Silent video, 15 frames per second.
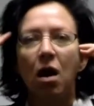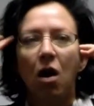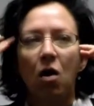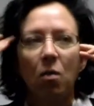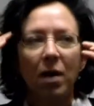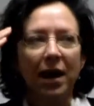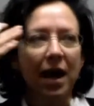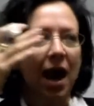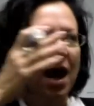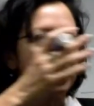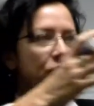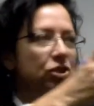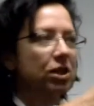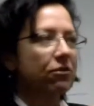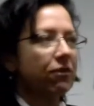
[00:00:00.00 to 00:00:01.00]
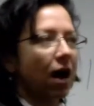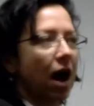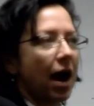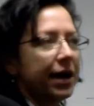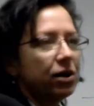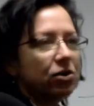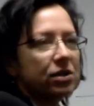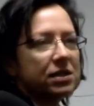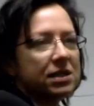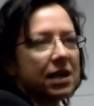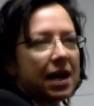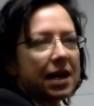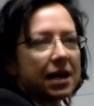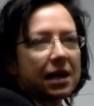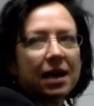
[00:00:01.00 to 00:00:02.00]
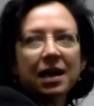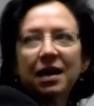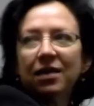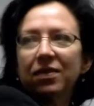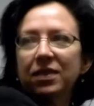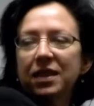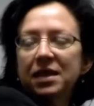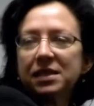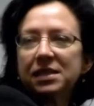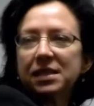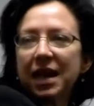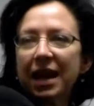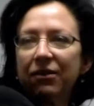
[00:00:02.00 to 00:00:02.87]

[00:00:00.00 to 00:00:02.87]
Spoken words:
oh my gosh, if I could take this